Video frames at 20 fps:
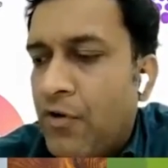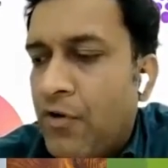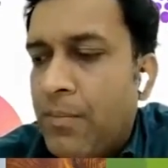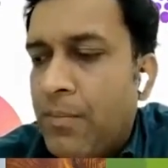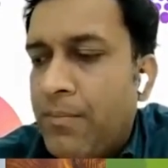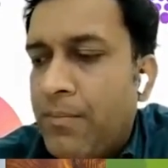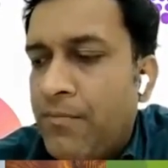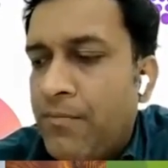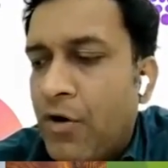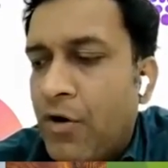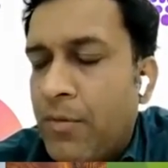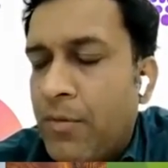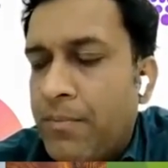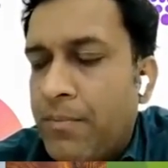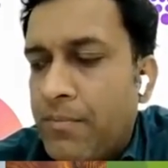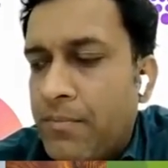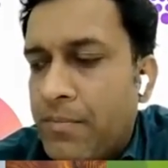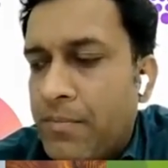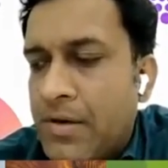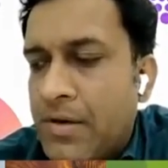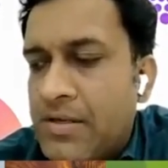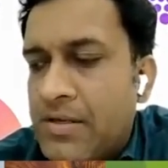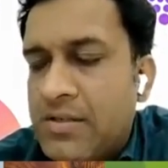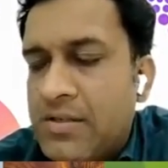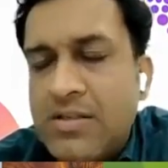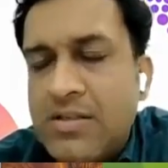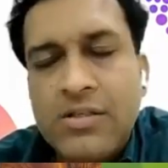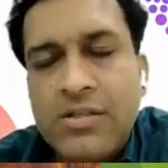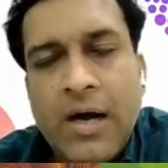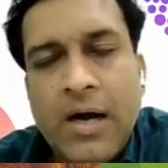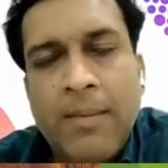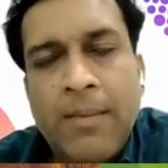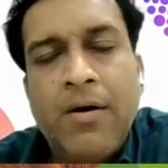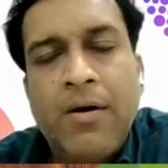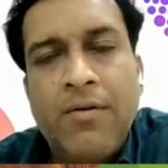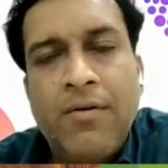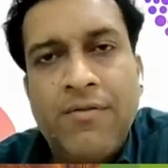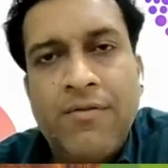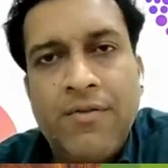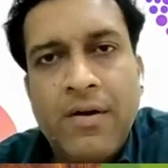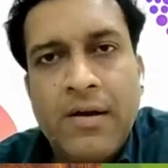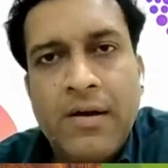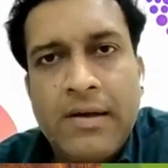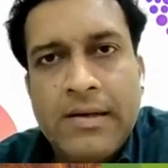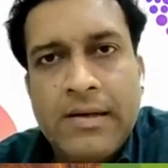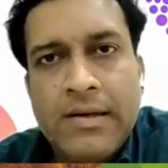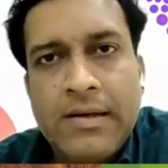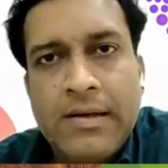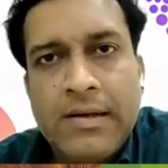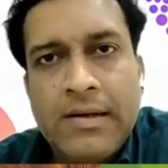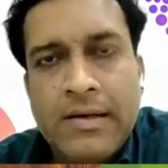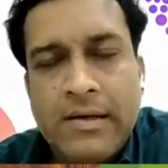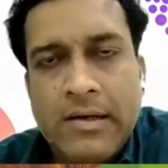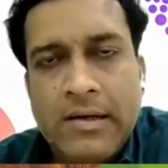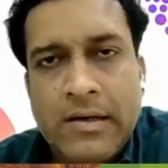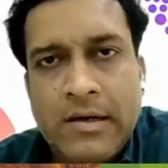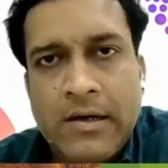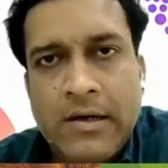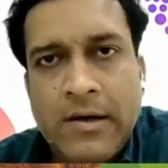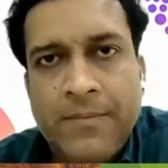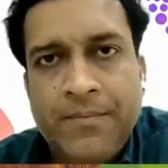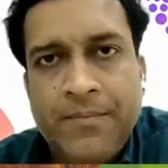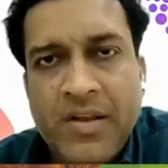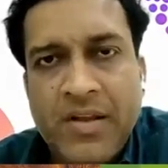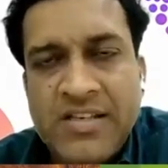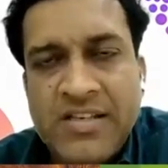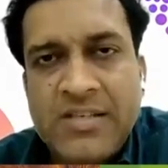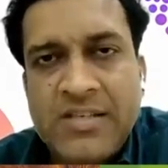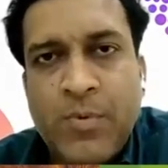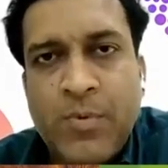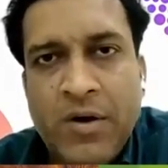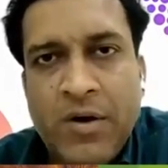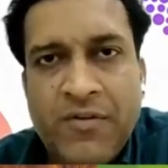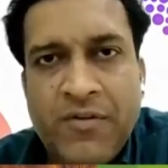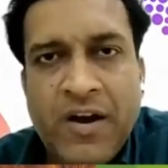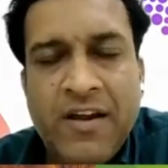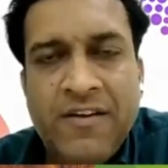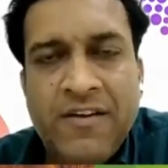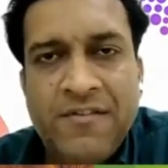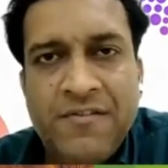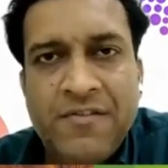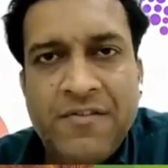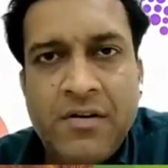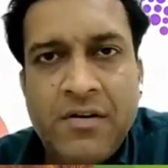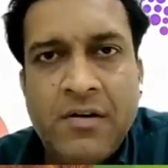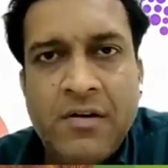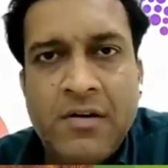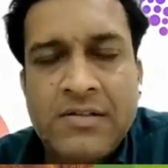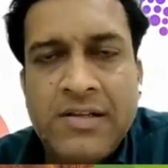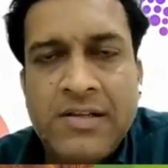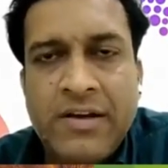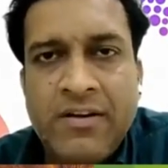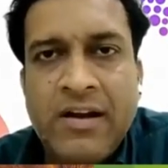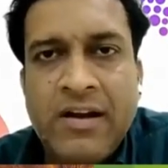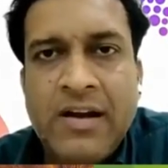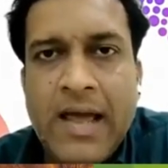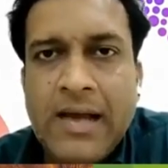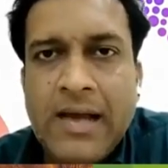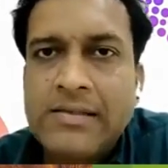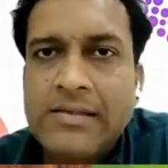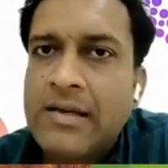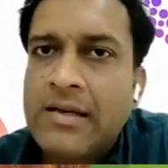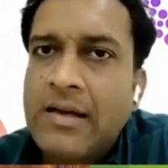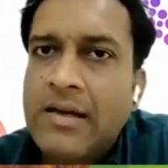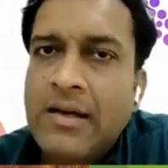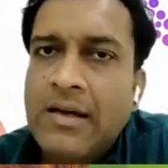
for persons above 6.5 7 lakhs,